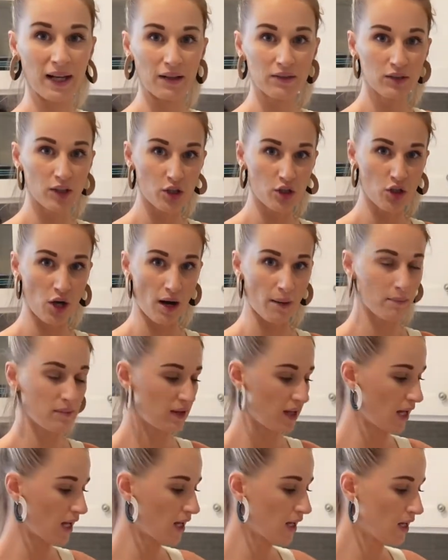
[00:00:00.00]
out the top
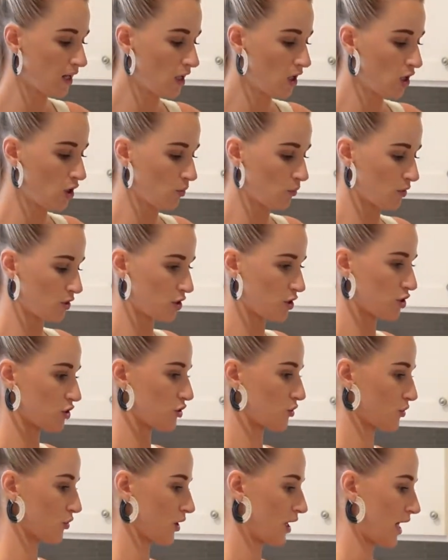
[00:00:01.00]
there, which
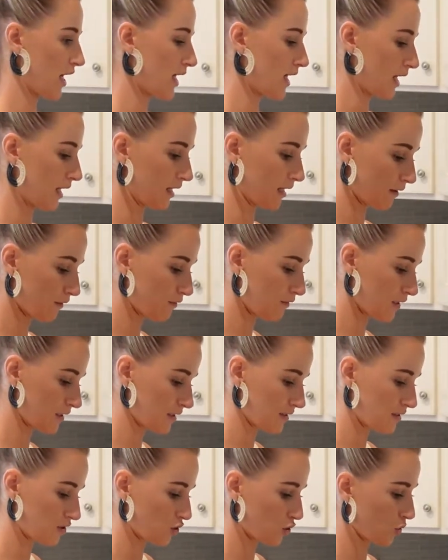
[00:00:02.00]
is great. I love
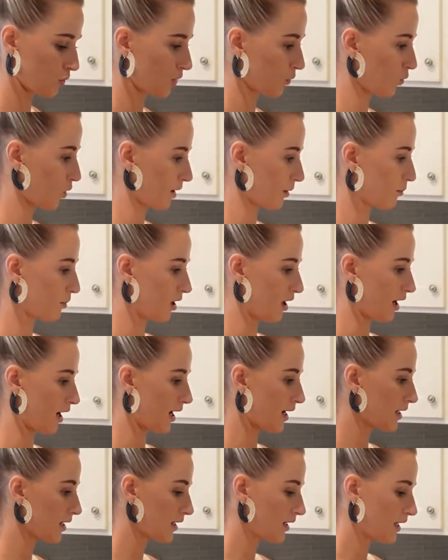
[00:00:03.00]
this 2-in-1
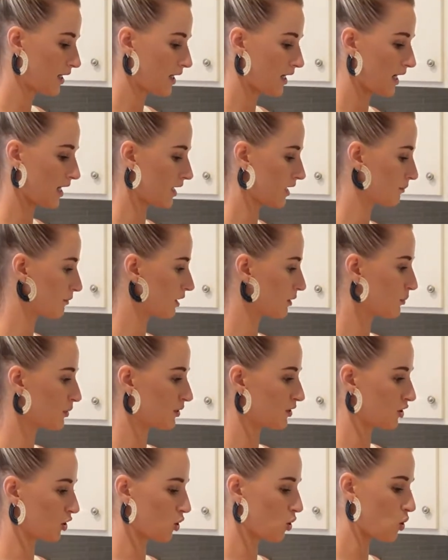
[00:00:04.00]
pot. And I'm going to
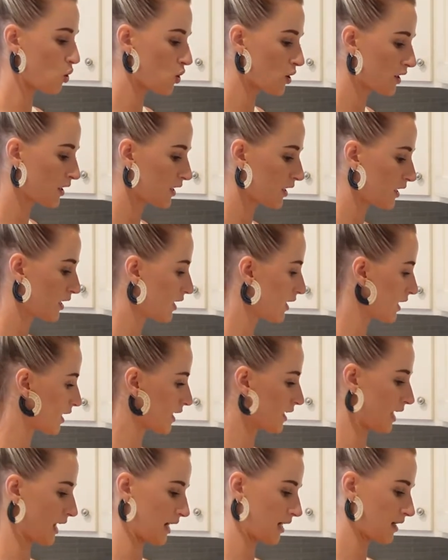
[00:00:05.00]
put the corn in here
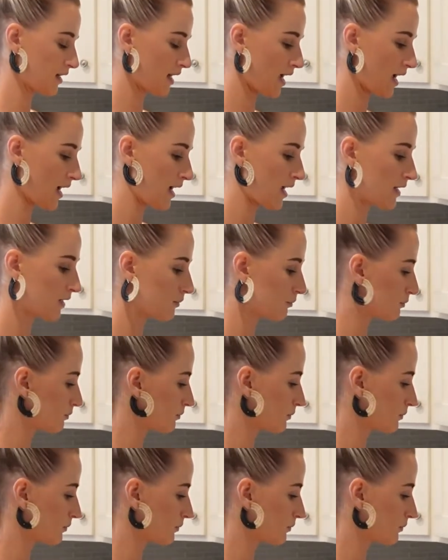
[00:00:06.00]
like that,